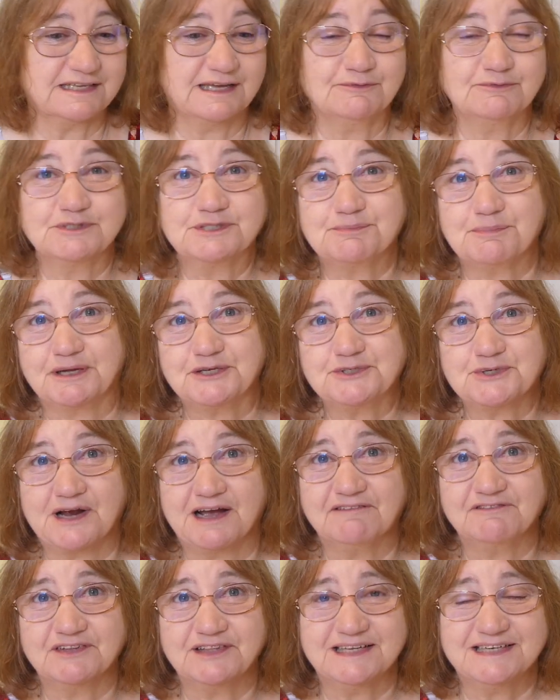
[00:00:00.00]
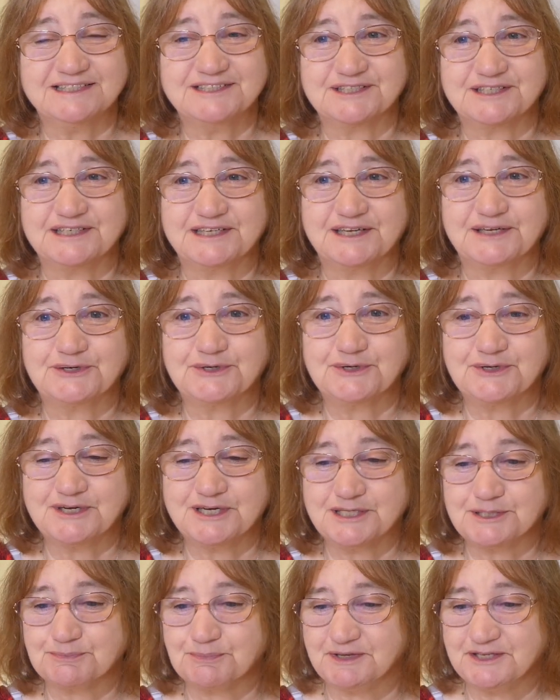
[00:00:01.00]
That was my travel agent and her
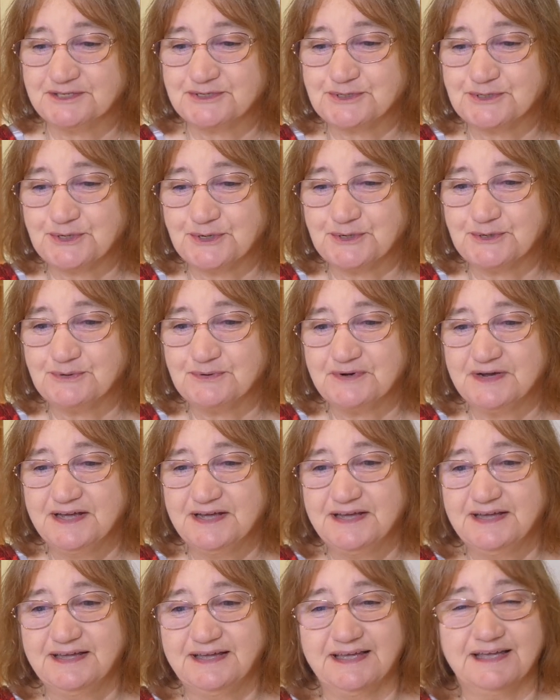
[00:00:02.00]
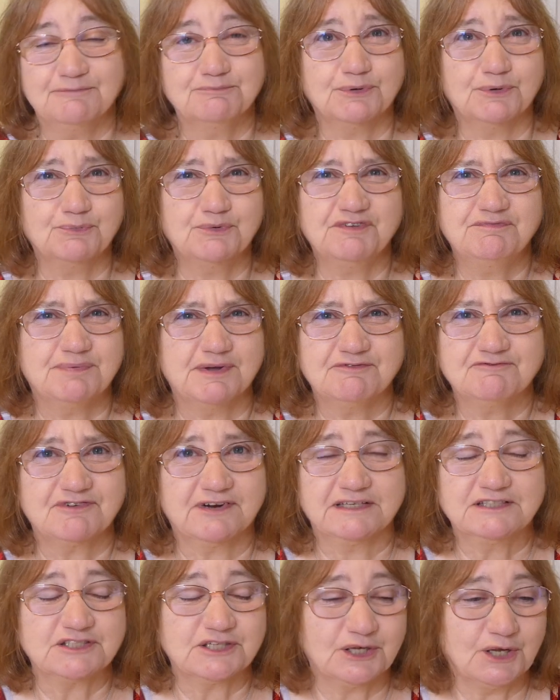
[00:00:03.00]
husband. But we've been
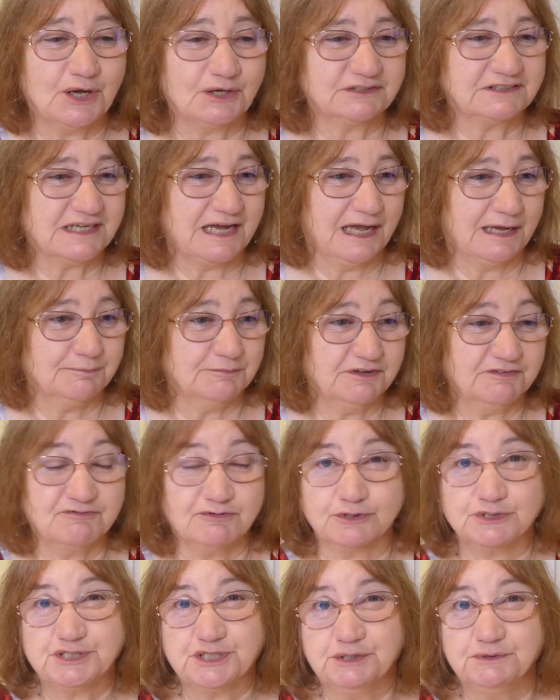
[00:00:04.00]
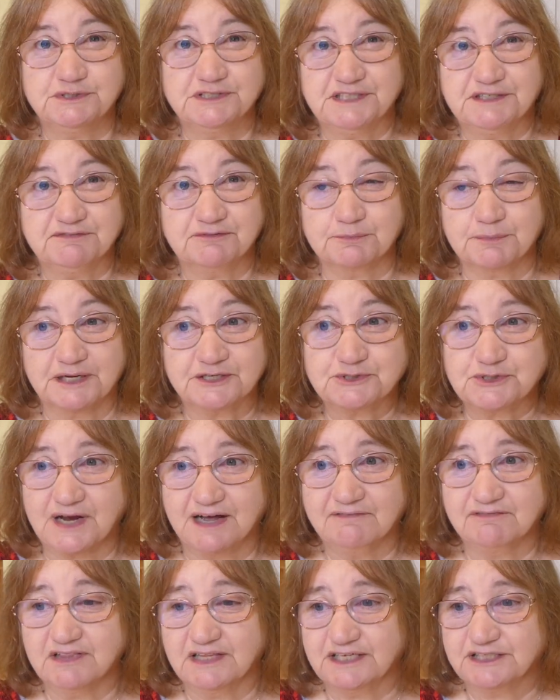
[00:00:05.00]
friends a long time before she was even my
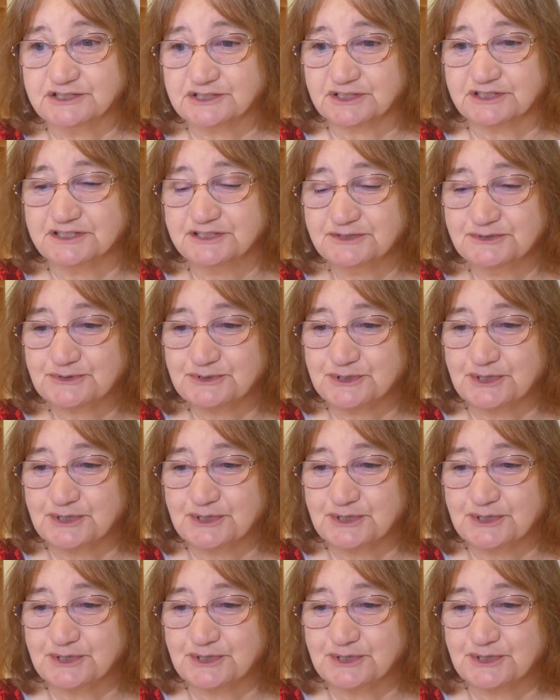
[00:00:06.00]
travel agent.